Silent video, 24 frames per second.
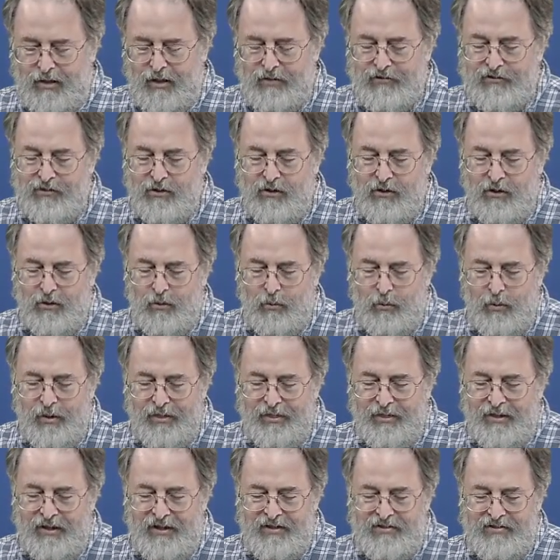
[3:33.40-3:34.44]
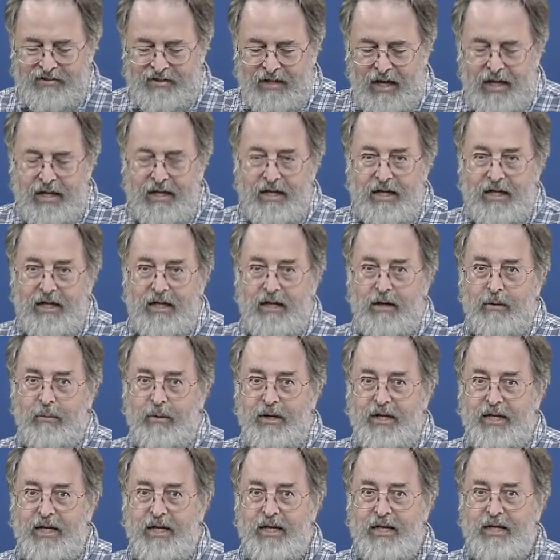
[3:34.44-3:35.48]
So with these data,
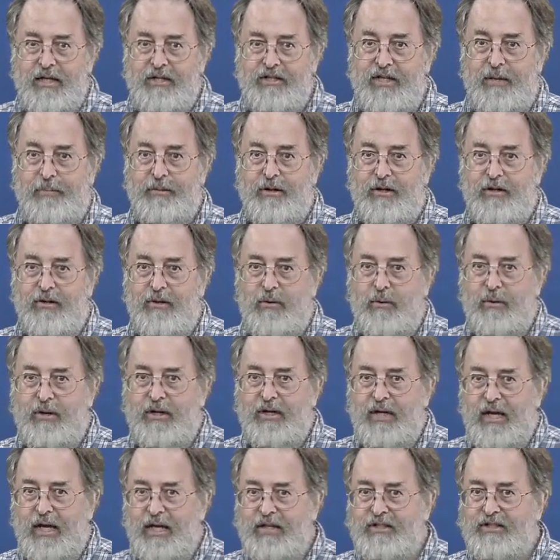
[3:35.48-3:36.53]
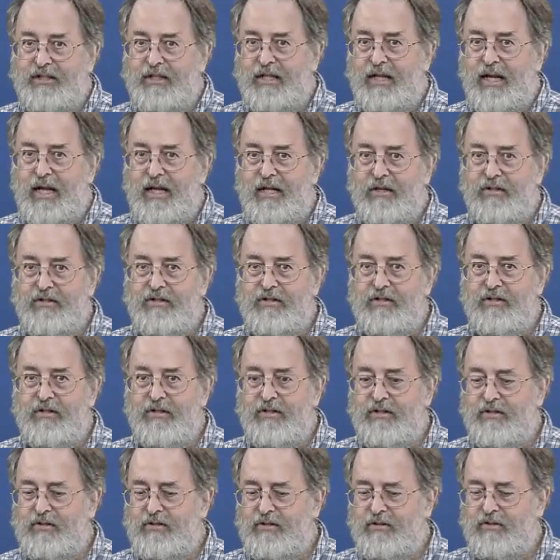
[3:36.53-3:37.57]
we did a typical ordination
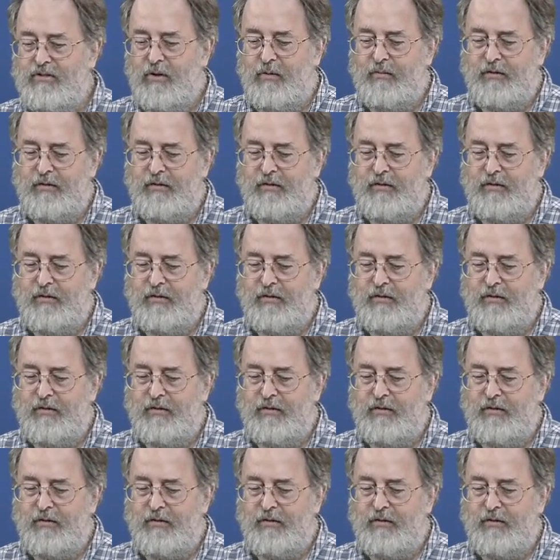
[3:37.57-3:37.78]
analysis.